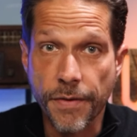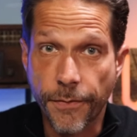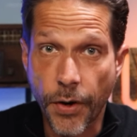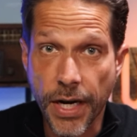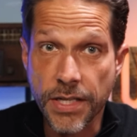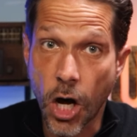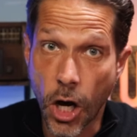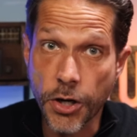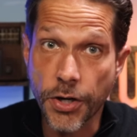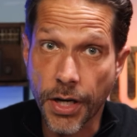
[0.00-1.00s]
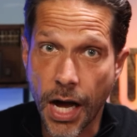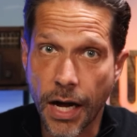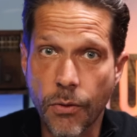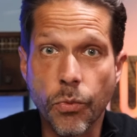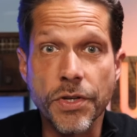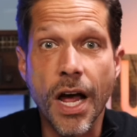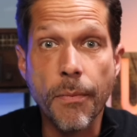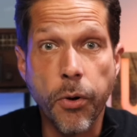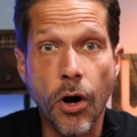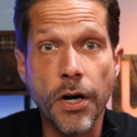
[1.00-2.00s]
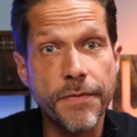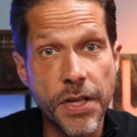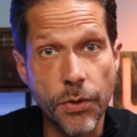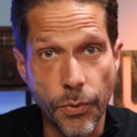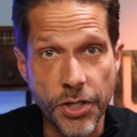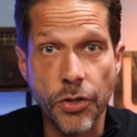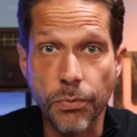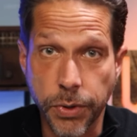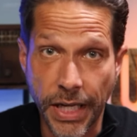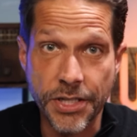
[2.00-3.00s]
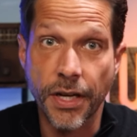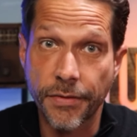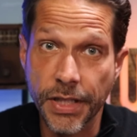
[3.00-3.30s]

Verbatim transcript: the phrase under God was not part of the original Pledge of